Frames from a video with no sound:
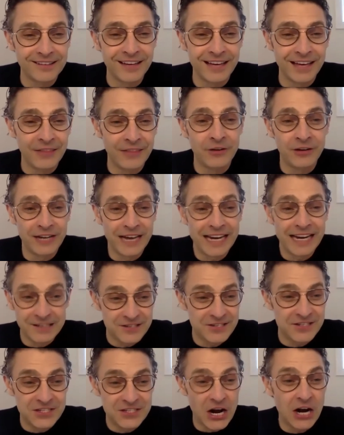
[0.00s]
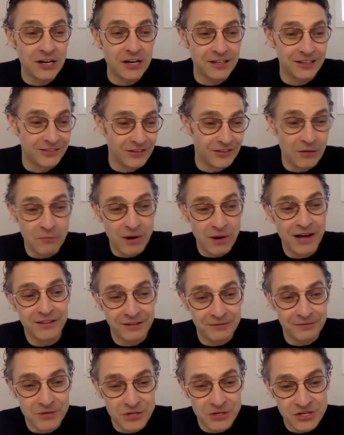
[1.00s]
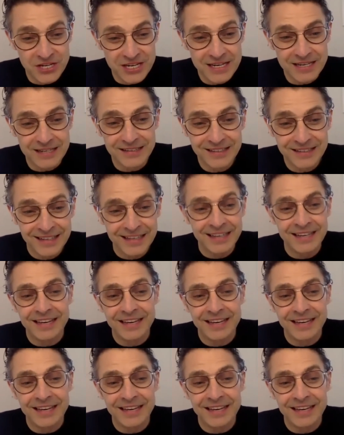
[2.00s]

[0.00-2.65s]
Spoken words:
And they're kind of stuck because they bought the machine